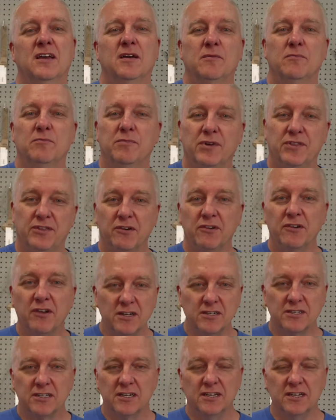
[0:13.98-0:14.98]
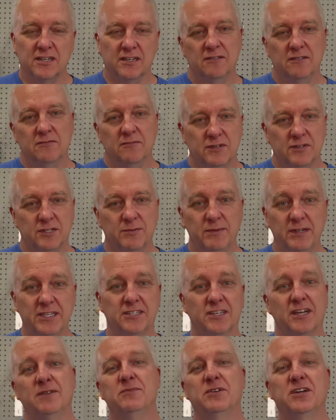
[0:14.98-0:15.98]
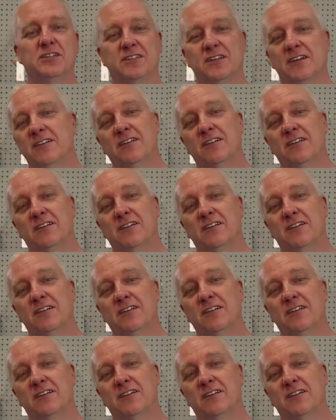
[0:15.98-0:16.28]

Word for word: But they're not done, which means I'm not done